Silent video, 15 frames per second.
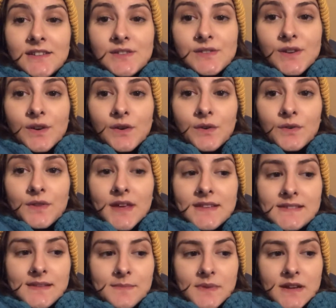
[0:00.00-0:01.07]
So
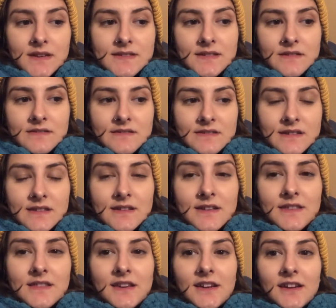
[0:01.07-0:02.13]
that's something I saw today that
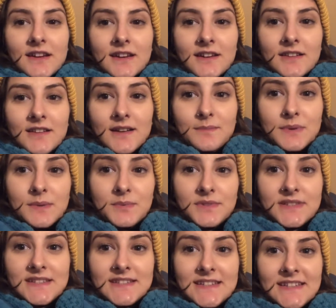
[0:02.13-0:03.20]
I think a lot of people
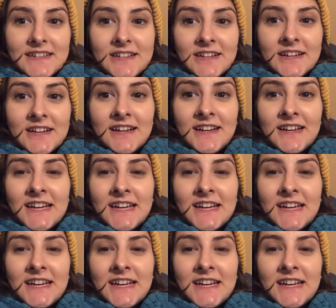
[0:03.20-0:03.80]
need to hear,